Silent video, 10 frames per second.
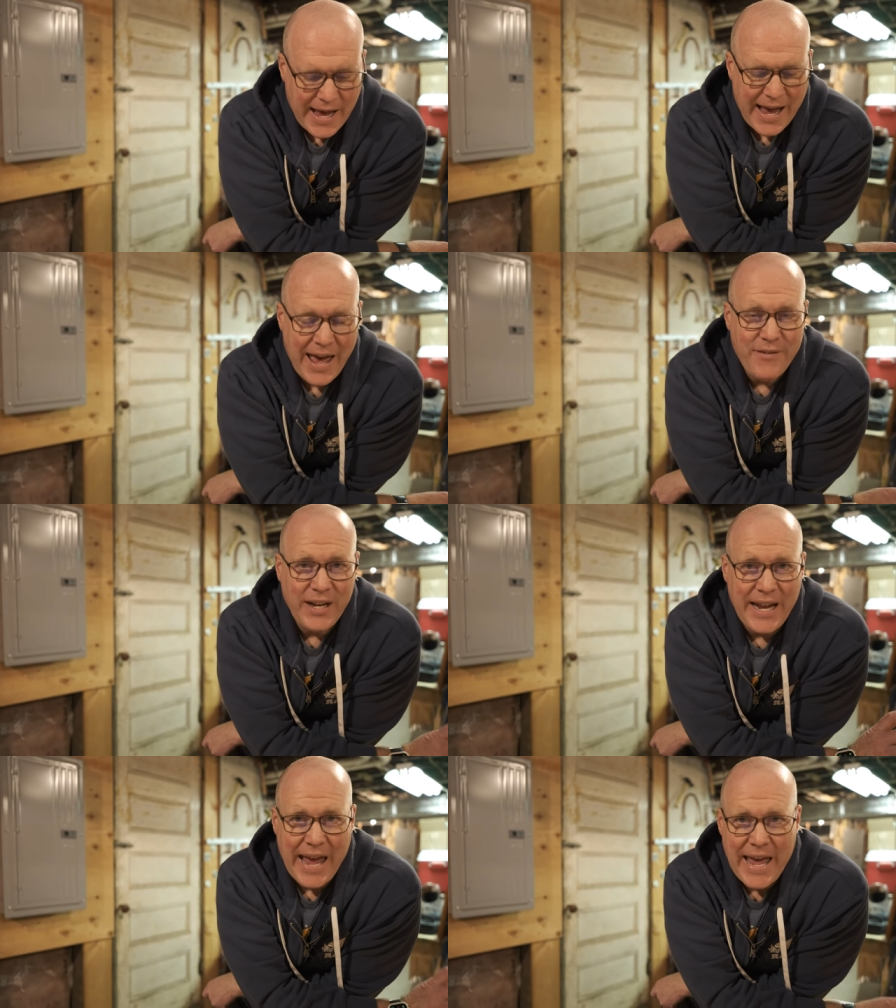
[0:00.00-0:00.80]
I have it
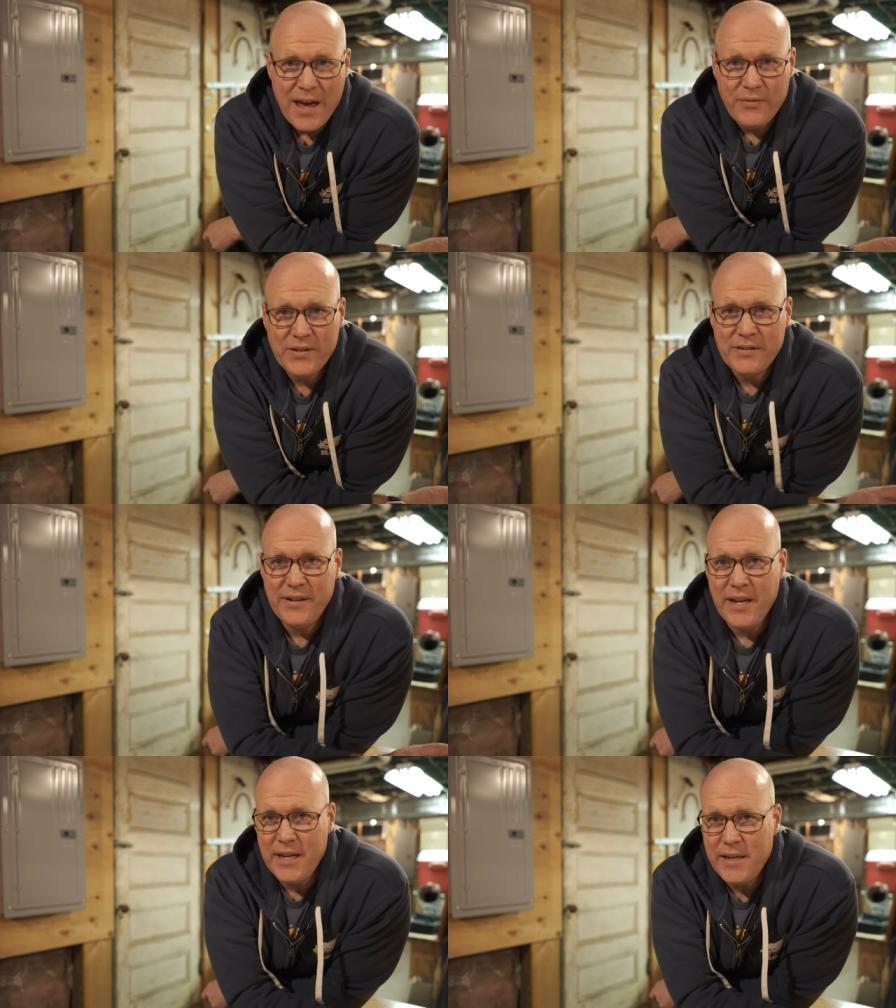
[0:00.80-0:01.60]
in
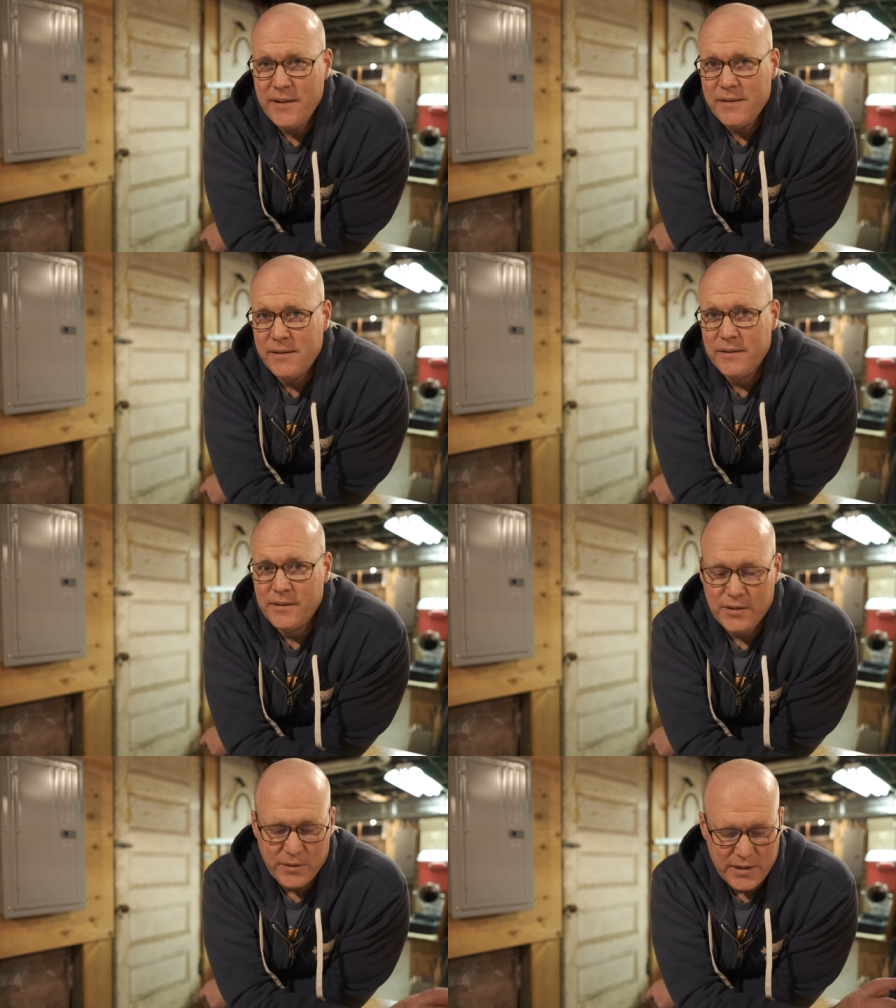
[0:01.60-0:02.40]
AFC,
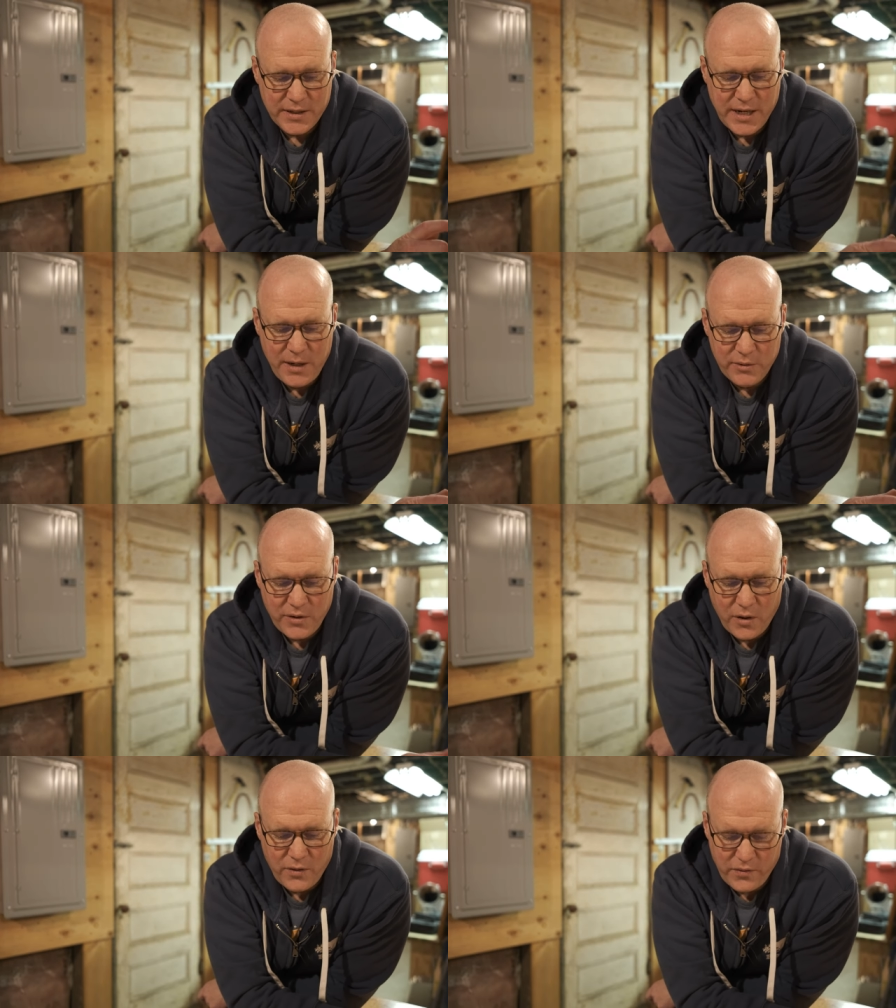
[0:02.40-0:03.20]
so it's continuous
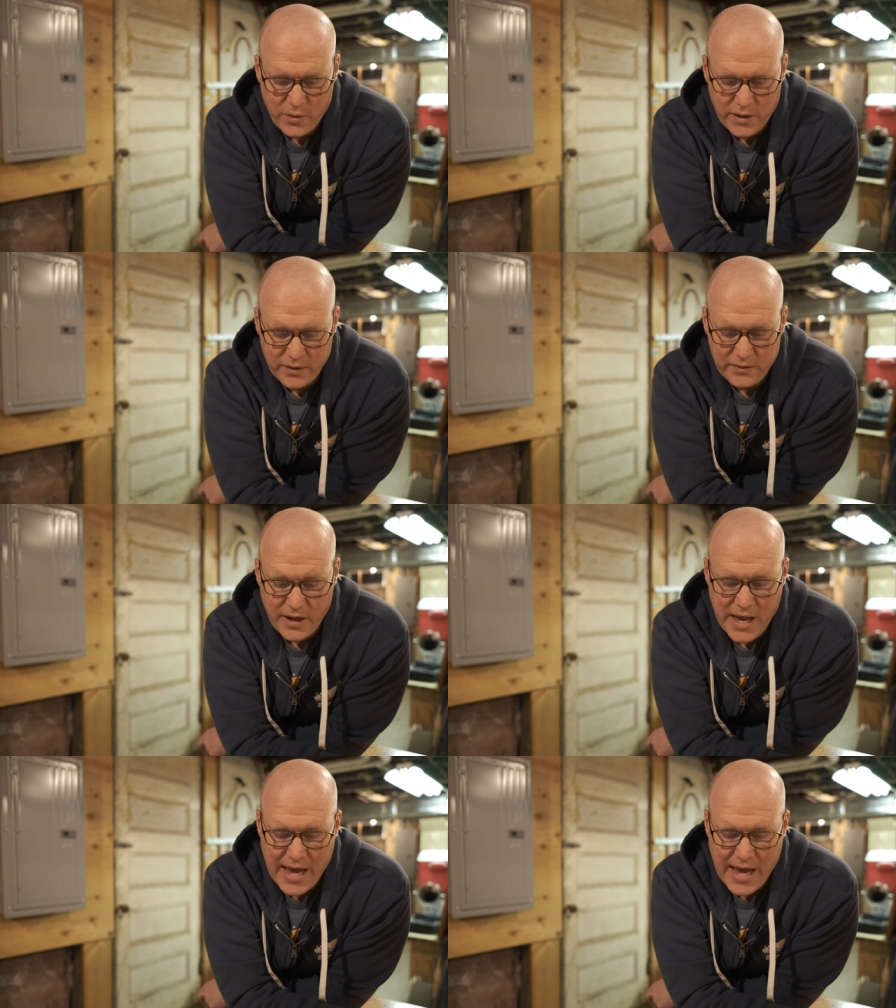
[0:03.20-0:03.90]
autofocus.